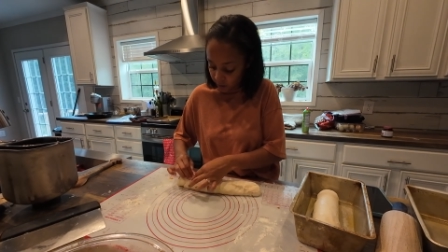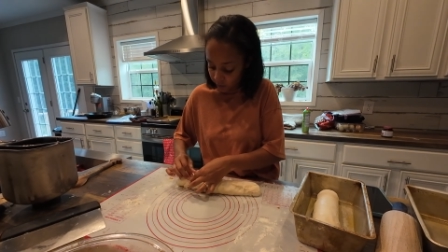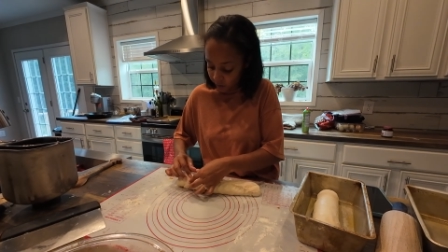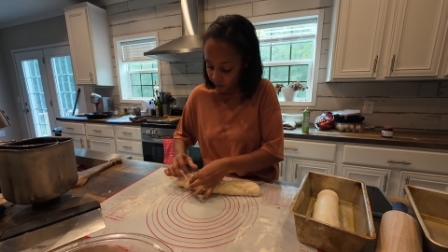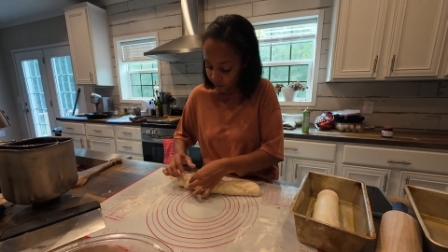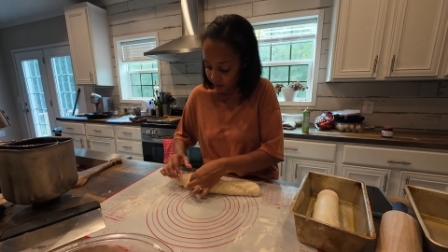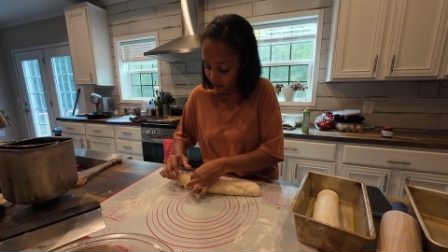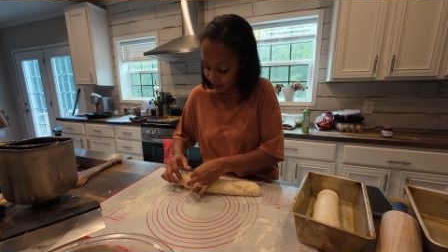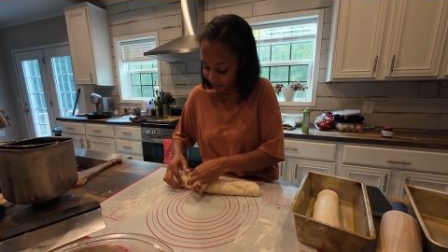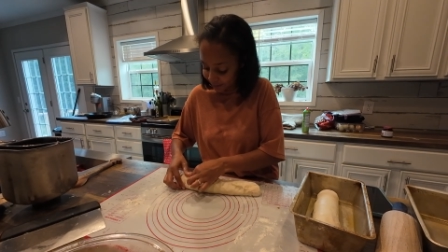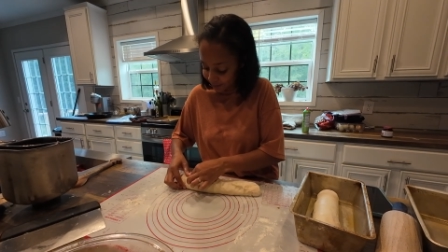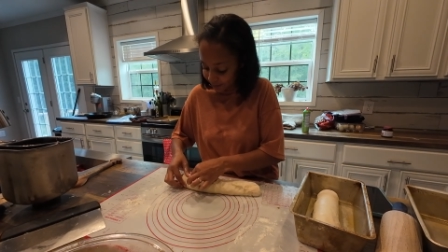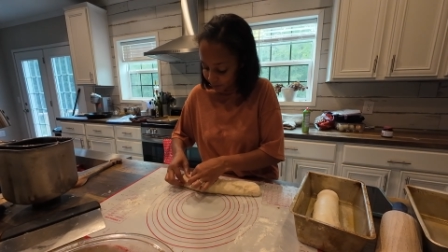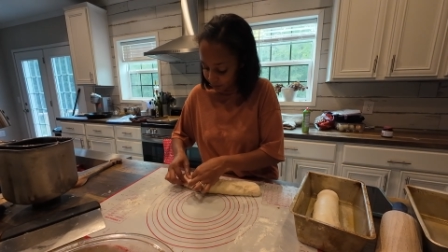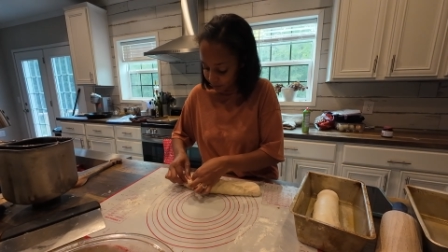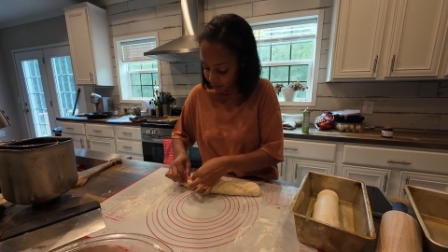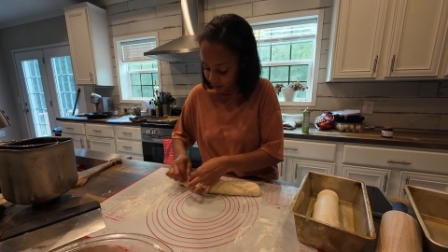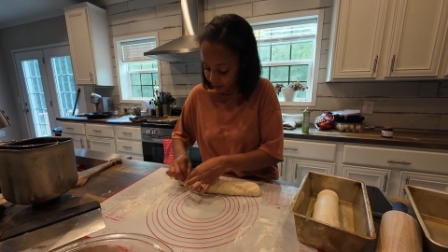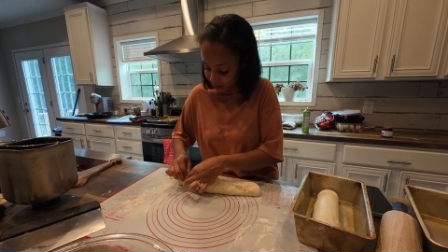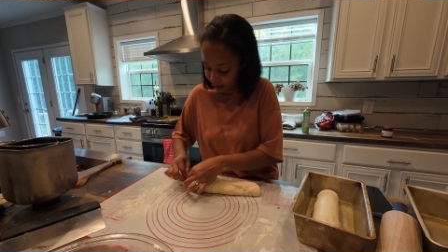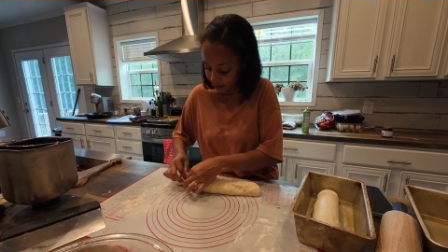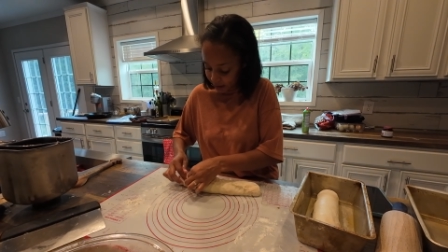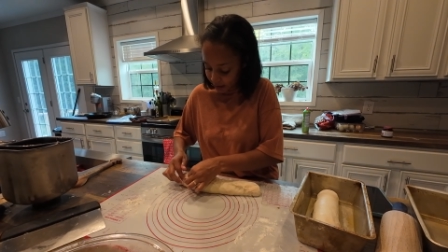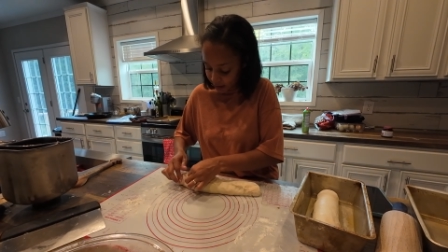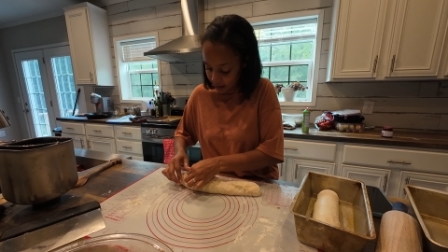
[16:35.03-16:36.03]
then that was
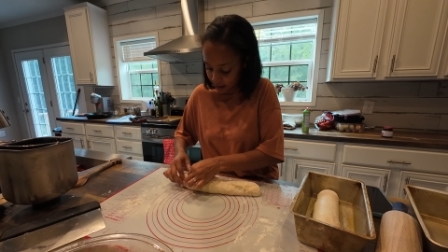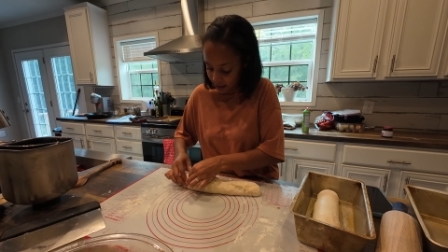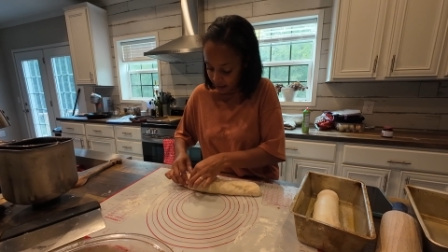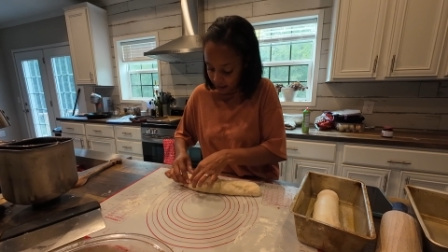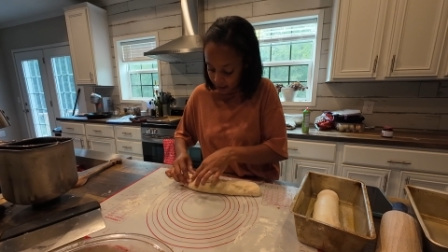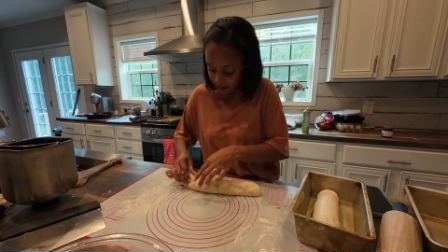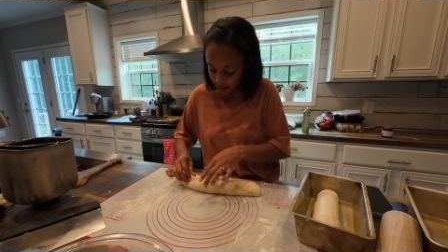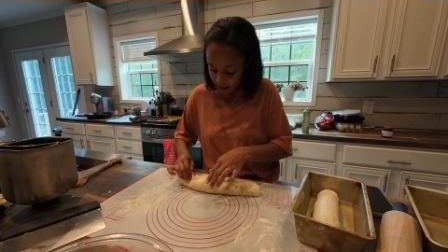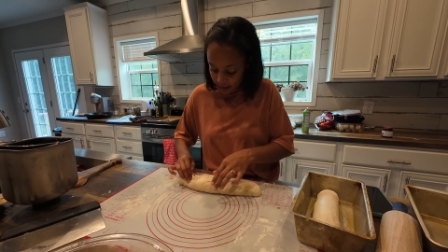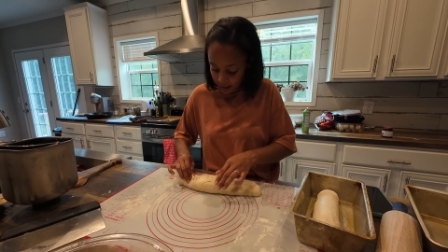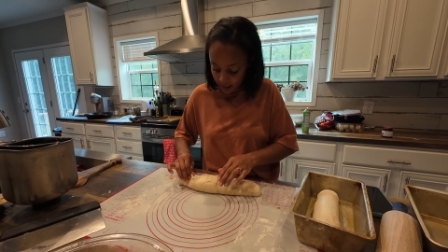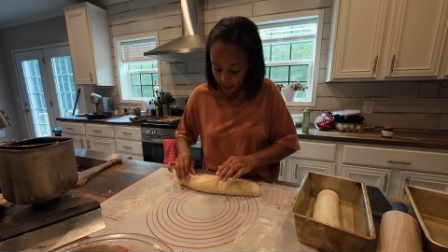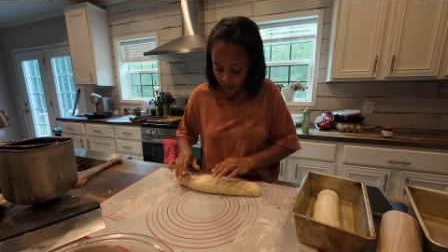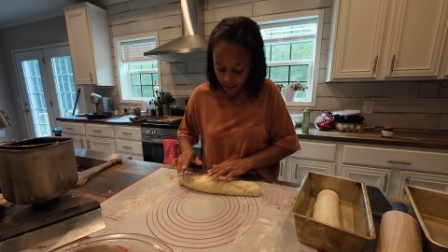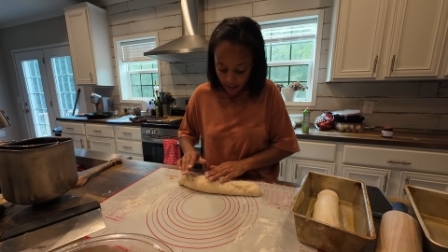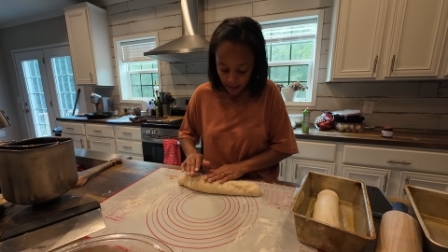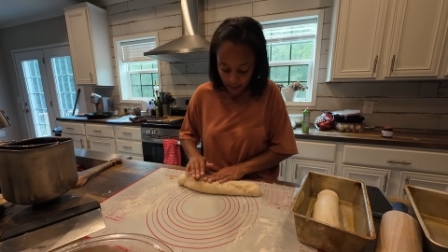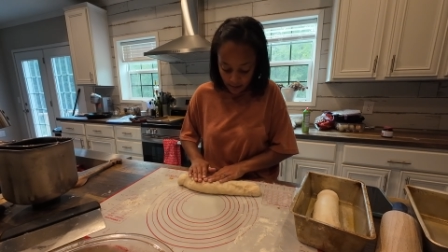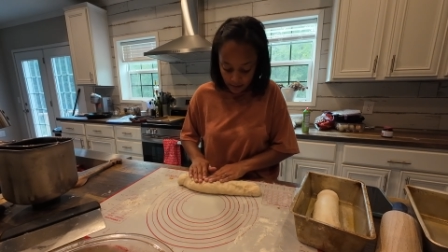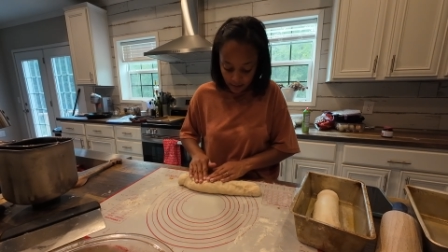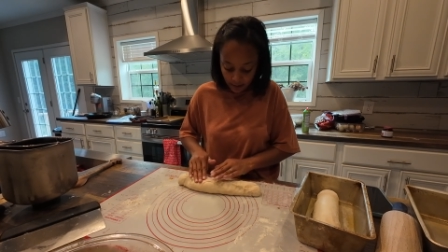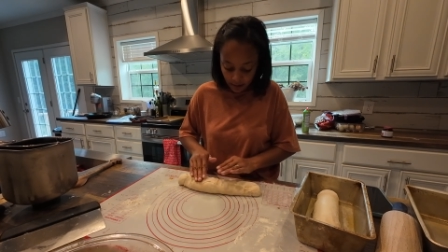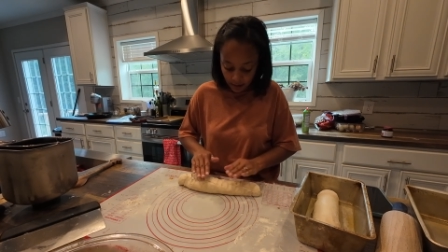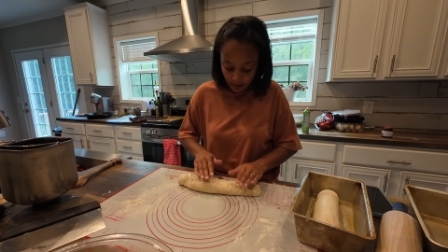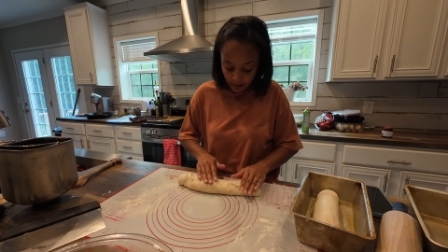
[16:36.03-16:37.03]
really
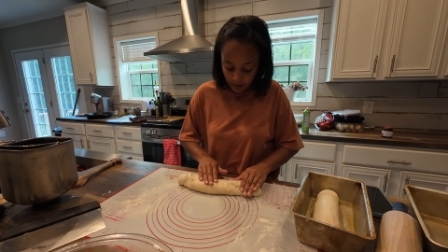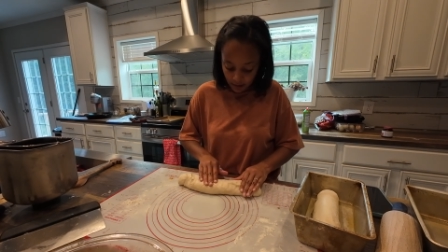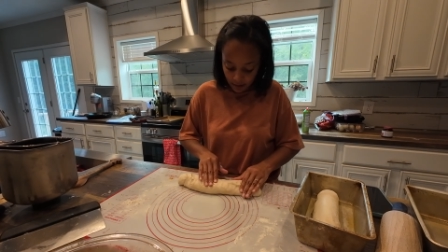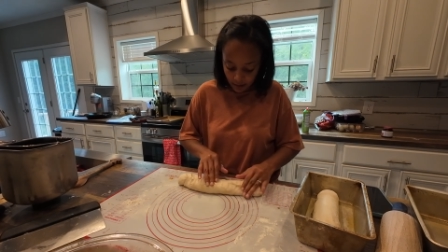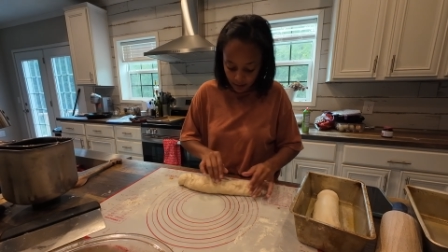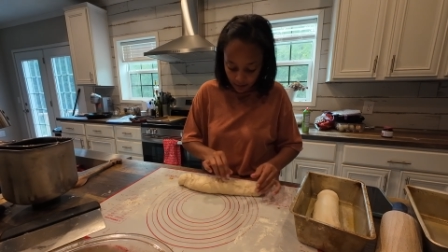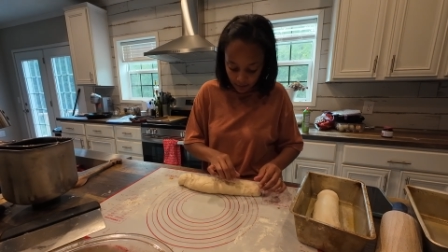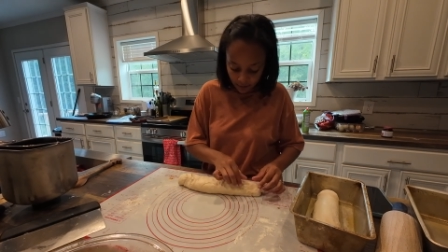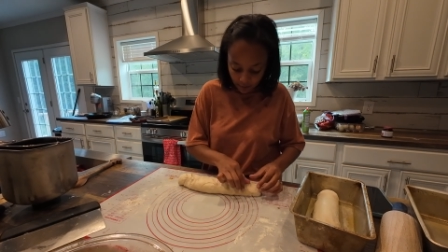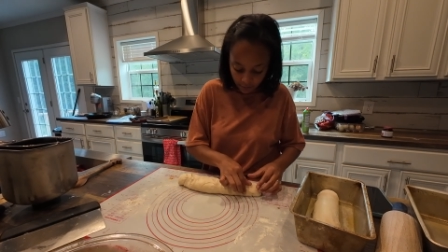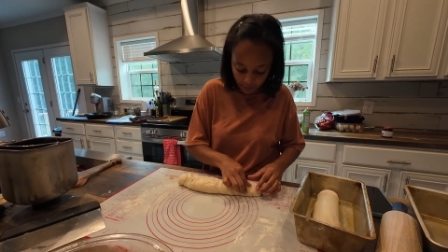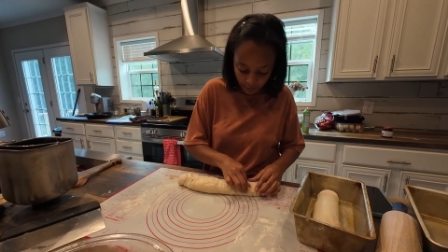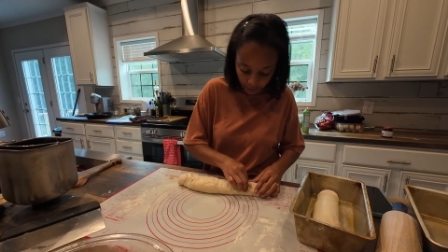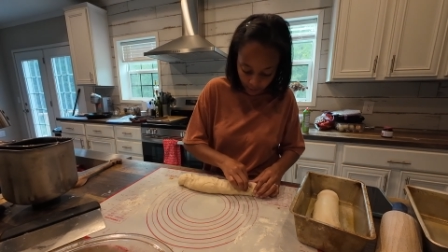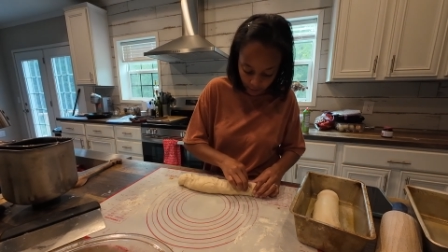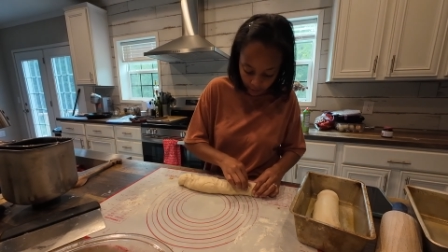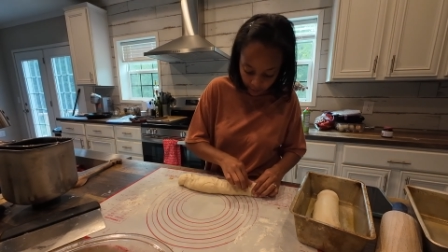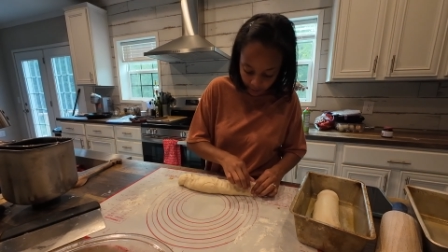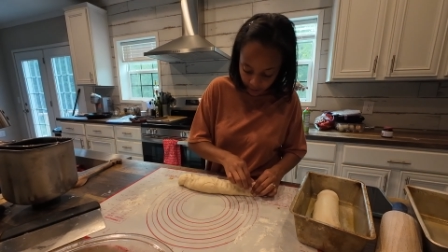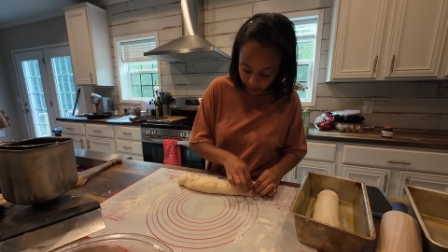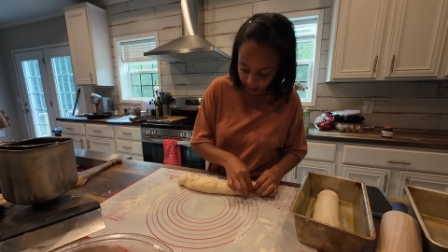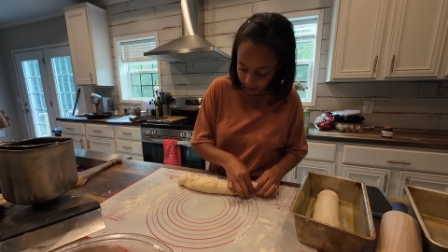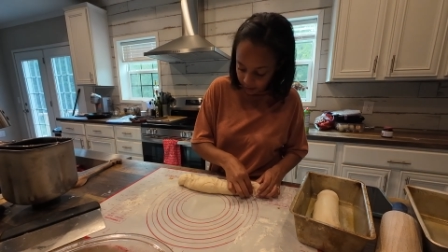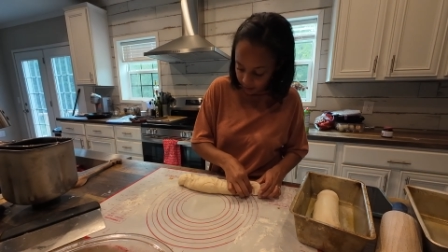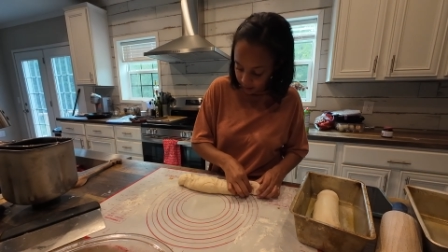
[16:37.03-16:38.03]
easy for
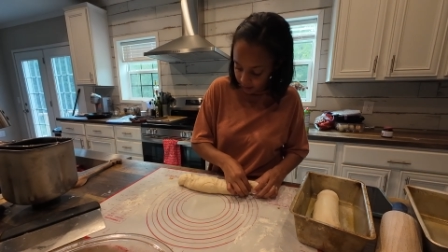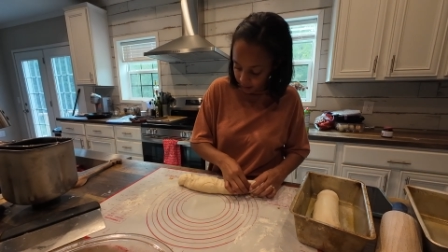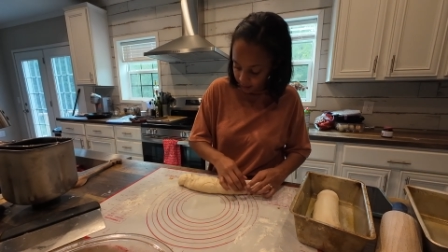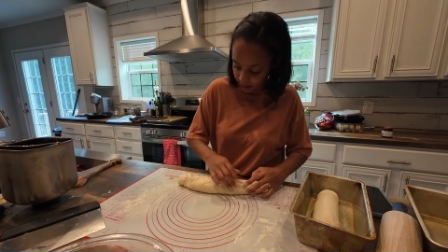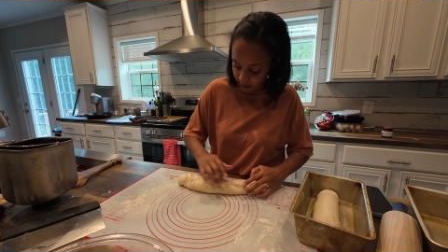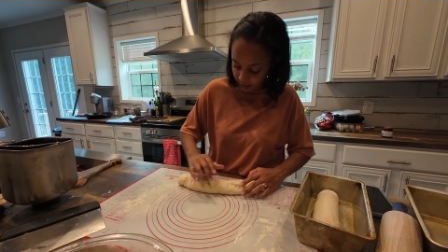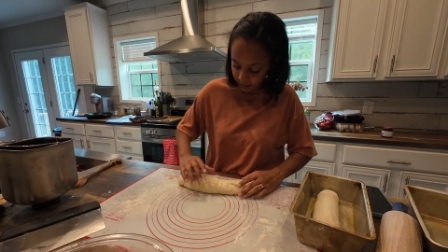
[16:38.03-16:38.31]
me.